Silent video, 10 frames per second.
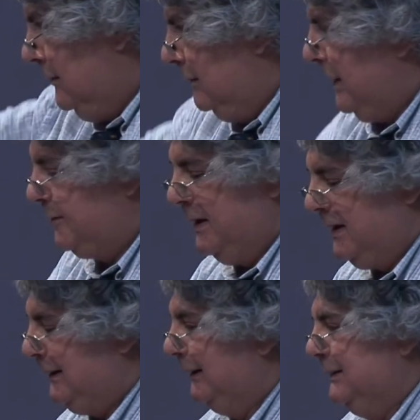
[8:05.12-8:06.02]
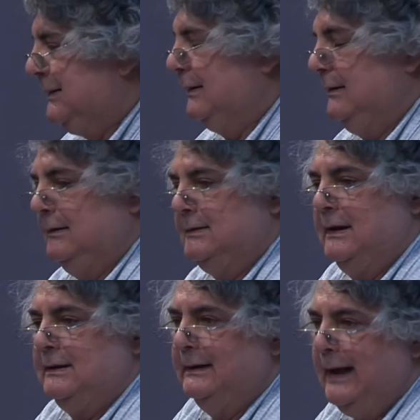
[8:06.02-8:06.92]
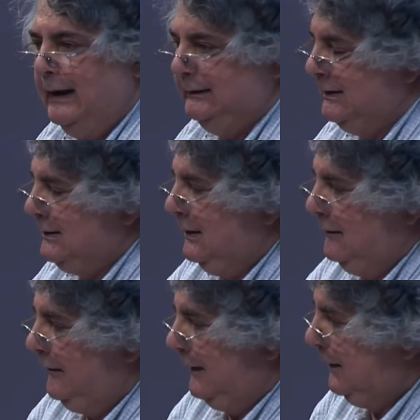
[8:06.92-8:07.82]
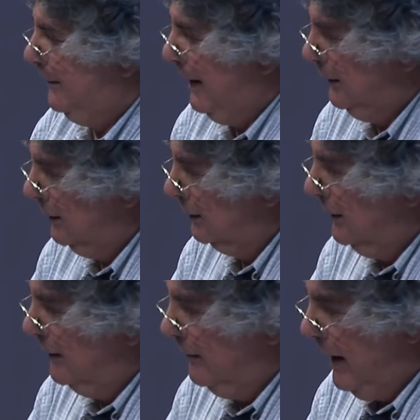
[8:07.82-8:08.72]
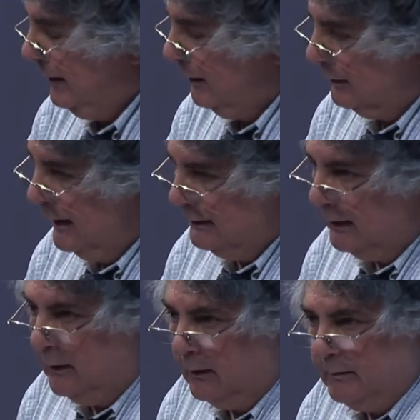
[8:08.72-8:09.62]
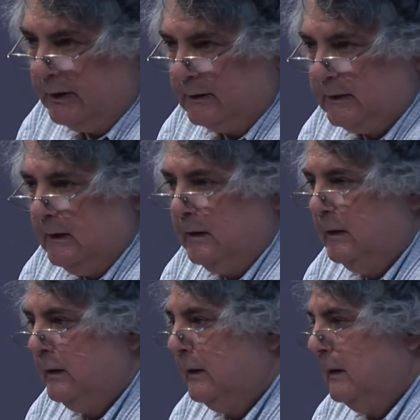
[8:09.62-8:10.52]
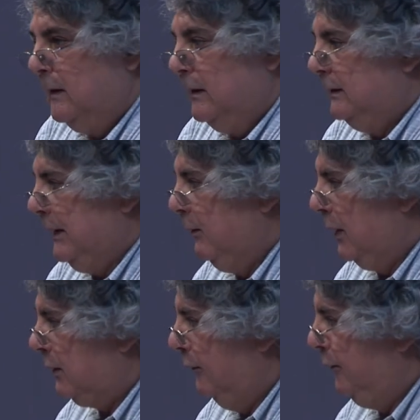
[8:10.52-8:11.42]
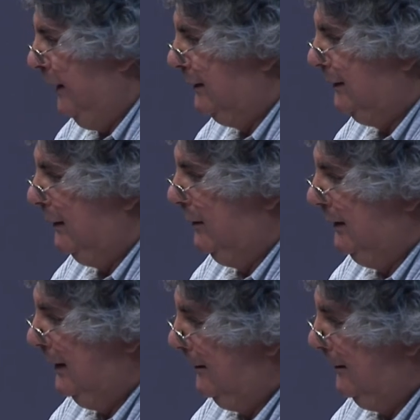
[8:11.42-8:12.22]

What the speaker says: there's been studies since the 80s, in fact abandoned later on because they were conflicting with